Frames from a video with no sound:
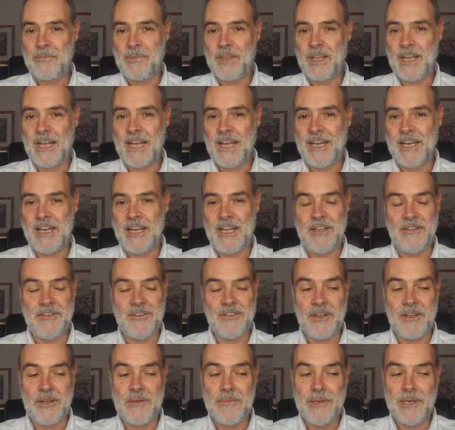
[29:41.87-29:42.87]
Um, and
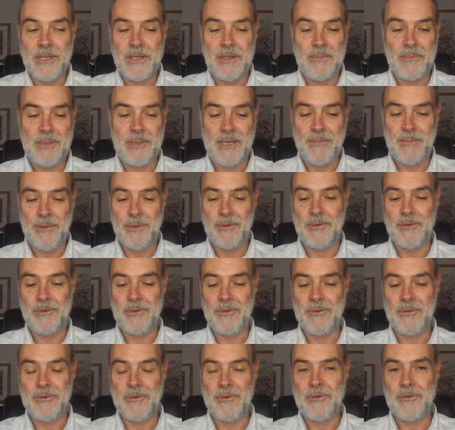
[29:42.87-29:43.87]
so many of the people
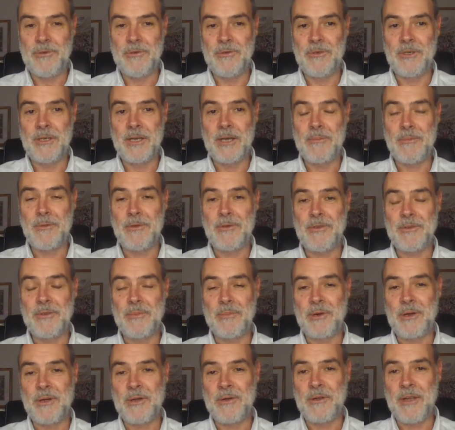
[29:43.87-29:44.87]
who, who come onto the
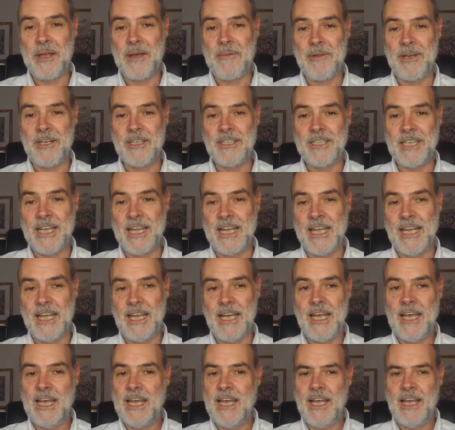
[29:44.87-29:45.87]
program and I say,
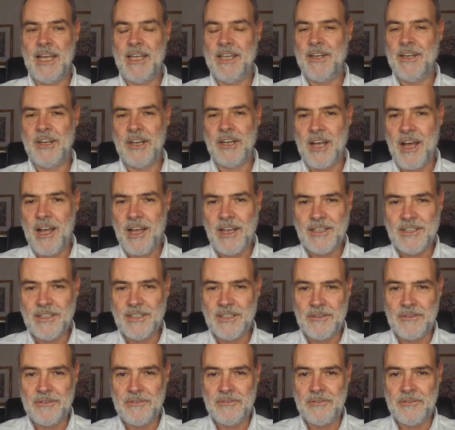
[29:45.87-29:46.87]
you know, guys, are
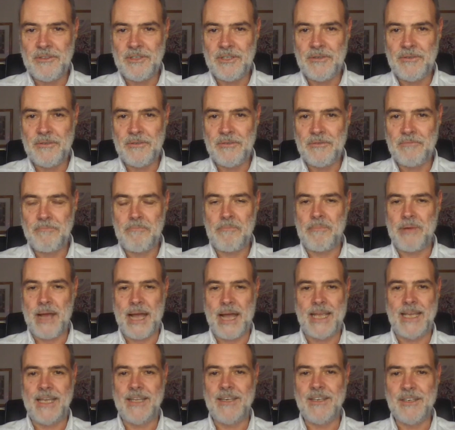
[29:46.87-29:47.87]
you, are you
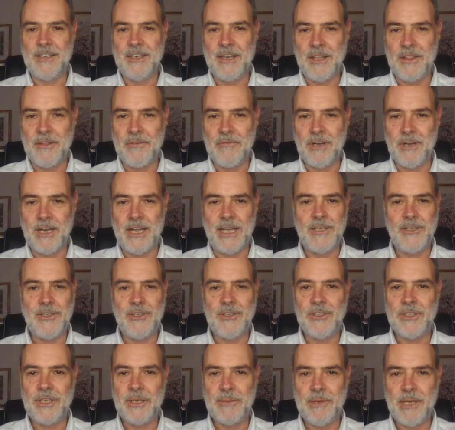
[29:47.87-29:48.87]
back in another
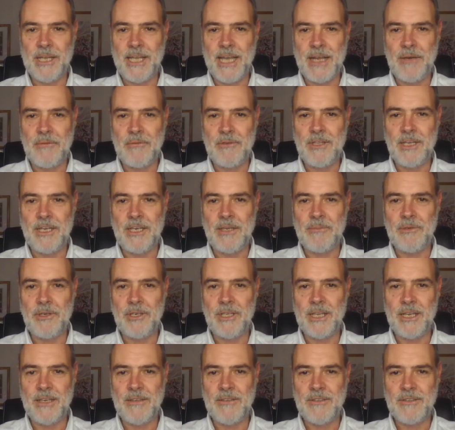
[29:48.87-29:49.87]
relationship again with
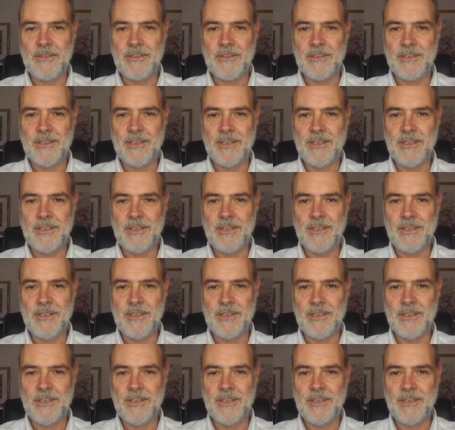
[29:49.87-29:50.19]
anybody else?